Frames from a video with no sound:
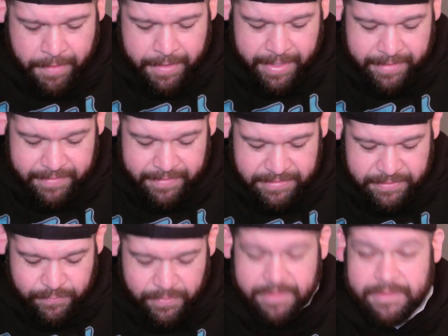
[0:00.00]
And this
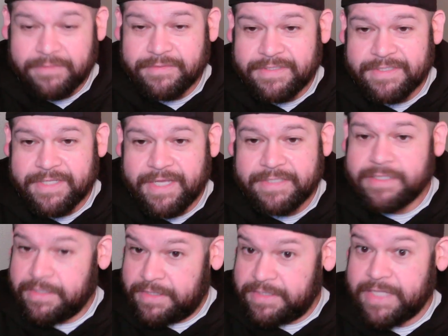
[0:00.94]
is one of those designs,
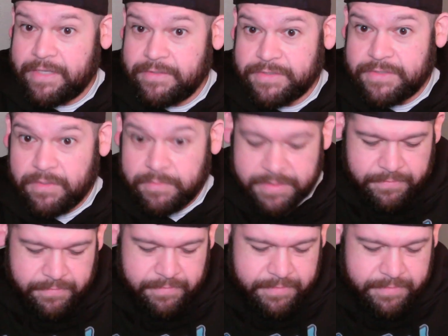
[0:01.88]
and the designer's dope too.